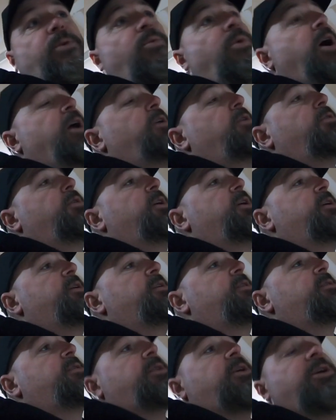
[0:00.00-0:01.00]
water
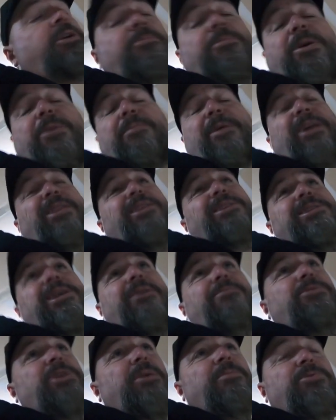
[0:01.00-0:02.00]
is going to be about the
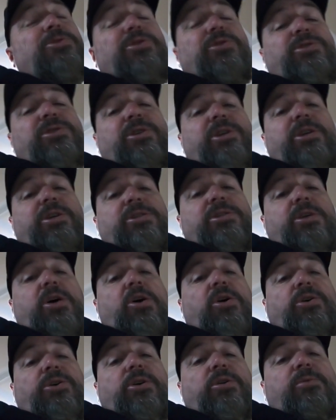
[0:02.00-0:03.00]
same temperature as it is
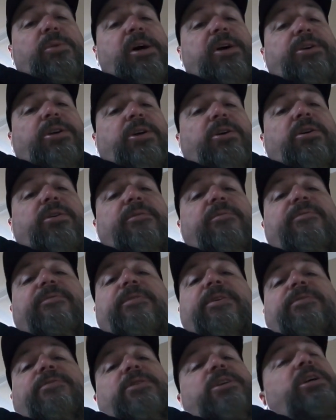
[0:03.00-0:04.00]
all year round here.
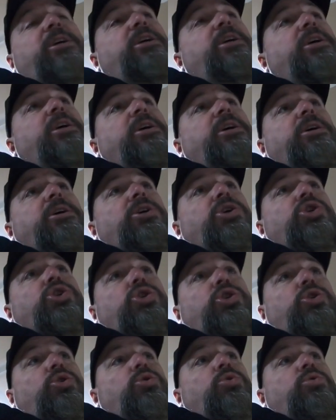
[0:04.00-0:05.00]
50
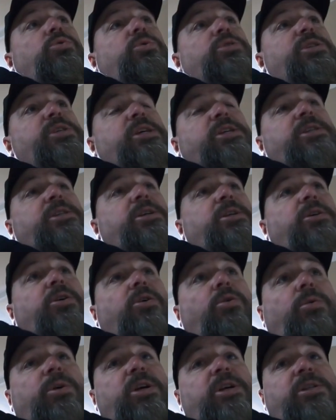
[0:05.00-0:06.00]
to 60
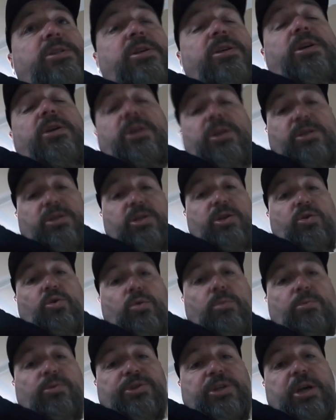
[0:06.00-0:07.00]
degrees is the
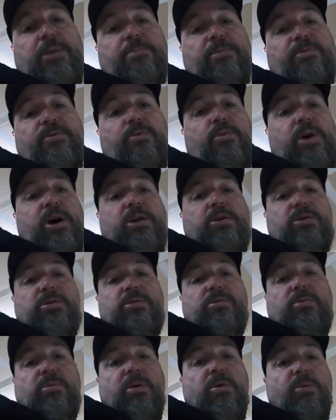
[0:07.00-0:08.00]
normal temp of the water
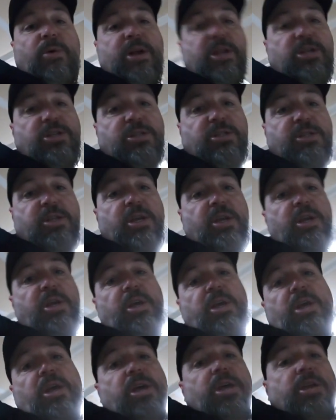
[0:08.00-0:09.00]
ranges
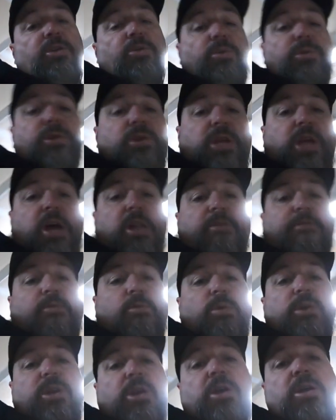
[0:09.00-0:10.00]
in Northern
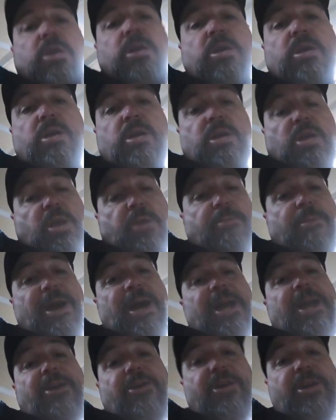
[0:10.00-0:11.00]
California, in
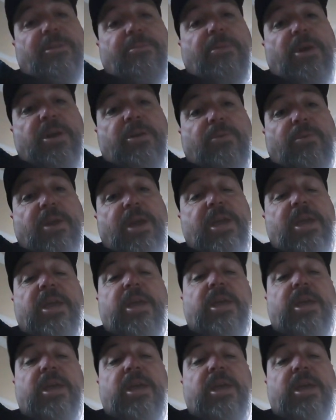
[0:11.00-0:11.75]
my area, in Monterey.